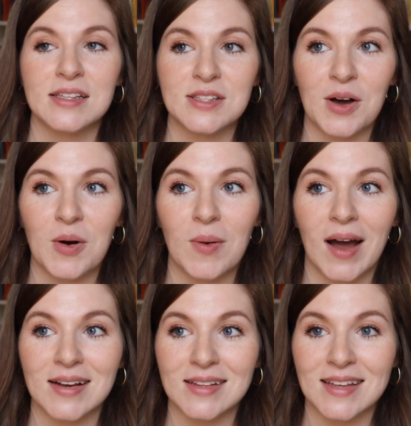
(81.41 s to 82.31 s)
So
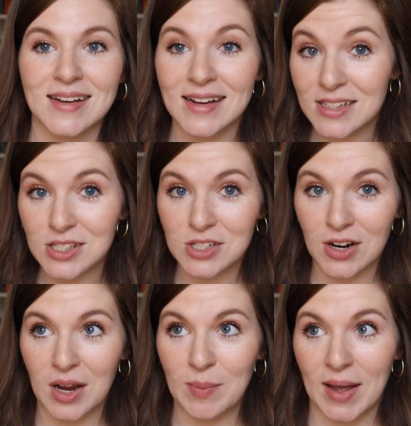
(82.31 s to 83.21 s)
I deleted
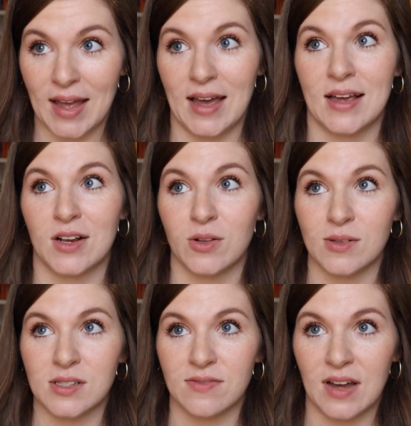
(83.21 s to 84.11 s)
Instagram. I had
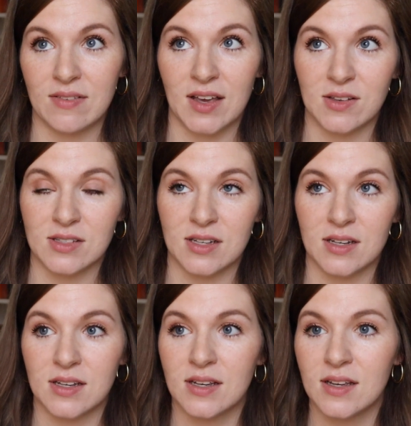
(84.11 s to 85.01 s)
close to
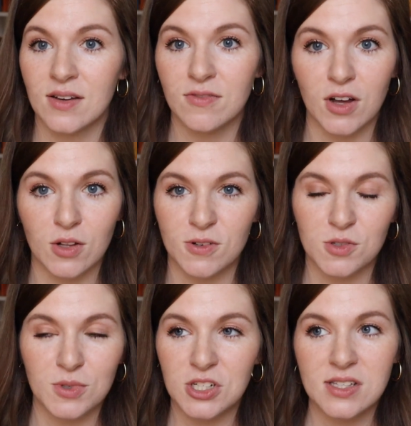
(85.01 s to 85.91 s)
5,000
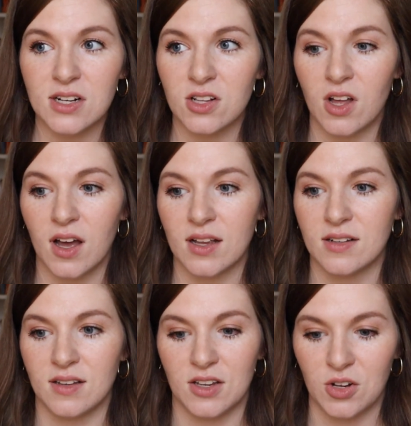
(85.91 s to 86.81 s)
followers, which isn't a lot
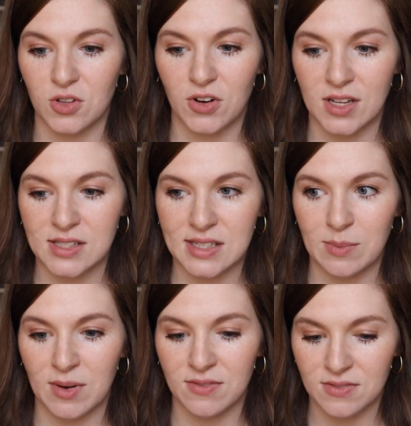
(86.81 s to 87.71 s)
in, the grand
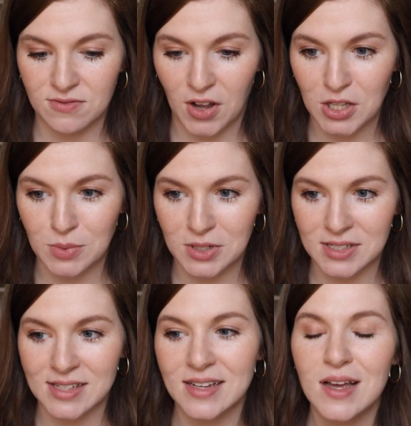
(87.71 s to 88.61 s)
scheme of
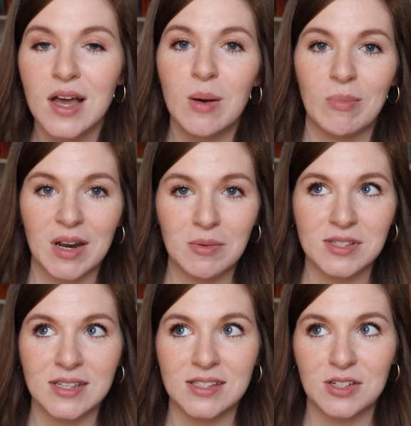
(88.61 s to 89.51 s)
followers, but I
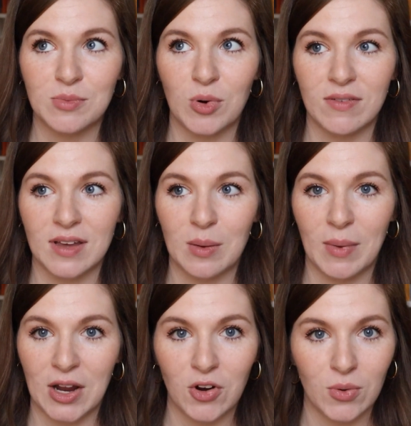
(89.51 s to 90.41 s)
was considered more of like a
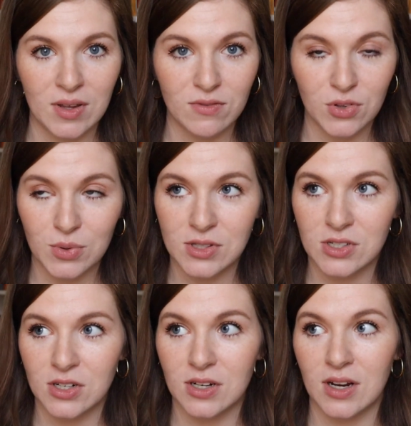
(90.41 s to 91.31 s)
micro
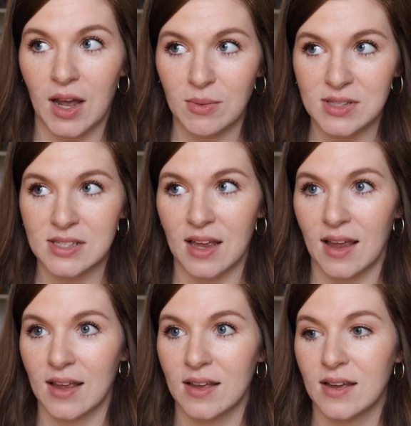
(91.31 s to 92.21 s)
influencer, I would
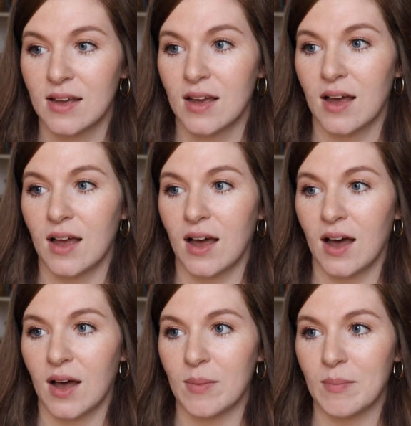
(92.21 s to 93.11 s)
say.
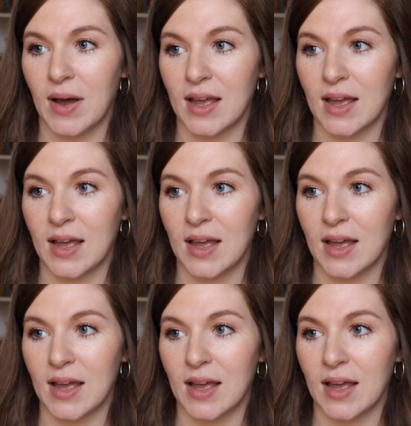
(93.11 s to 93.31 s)
I